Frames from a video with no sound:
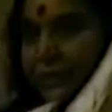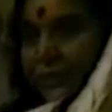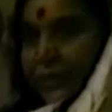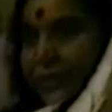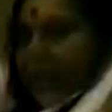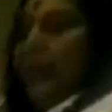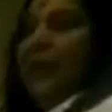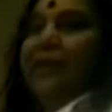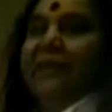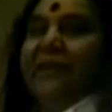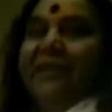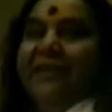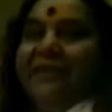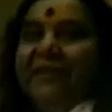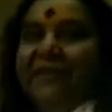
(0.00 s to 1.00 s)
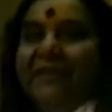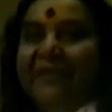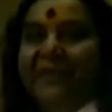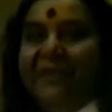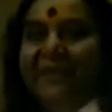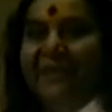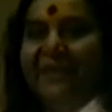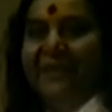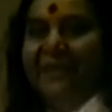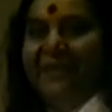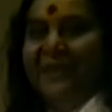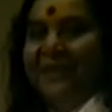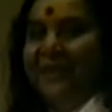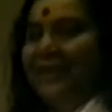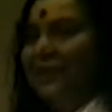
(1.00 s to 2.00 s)
Three.
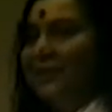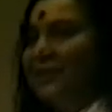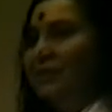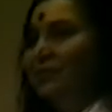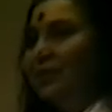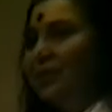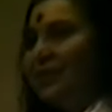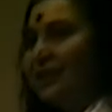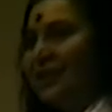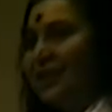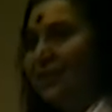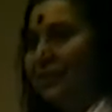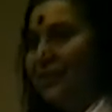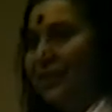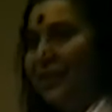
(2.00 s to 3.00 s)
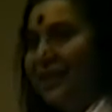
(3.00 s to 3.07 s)
Now see for yourself.